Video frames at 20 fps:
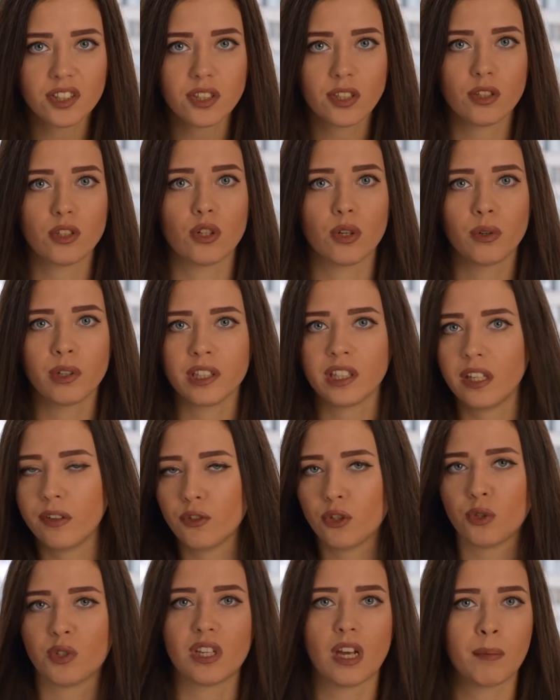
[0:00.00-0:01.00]
so it gives
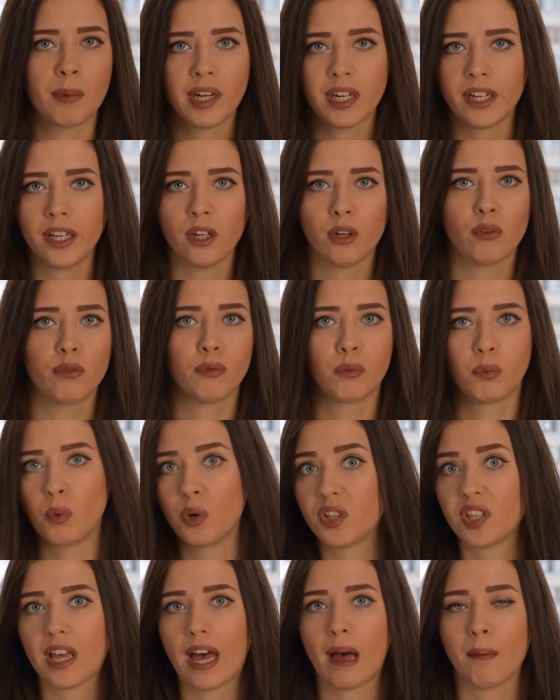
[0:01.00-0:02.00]
you some idea of
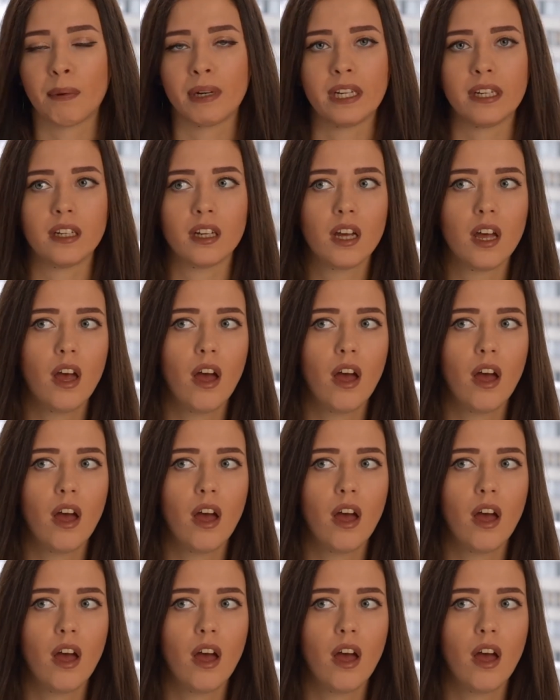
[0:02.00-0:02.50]
what's happening.